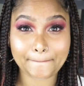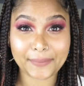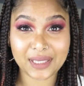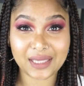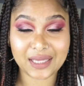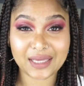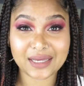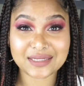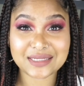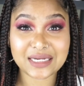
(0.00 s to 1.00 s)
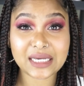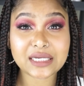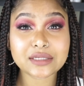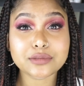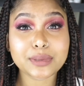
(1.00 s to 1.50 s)
bee
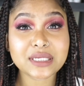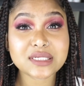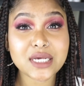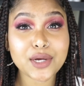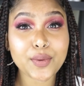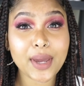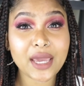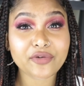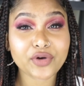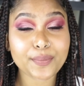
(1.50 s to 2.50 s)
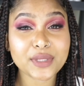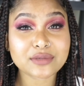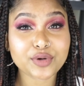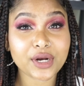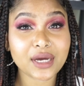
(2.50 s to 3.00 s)
stings please stay away from
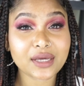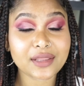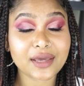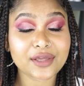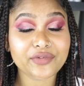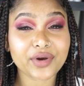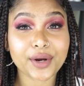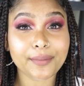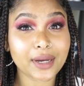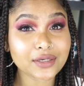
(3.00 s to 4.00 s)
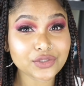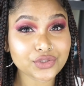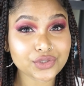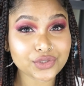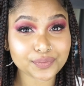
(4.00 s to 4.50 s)
this product thank you very
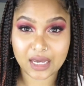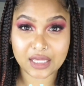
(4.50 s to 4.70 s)
much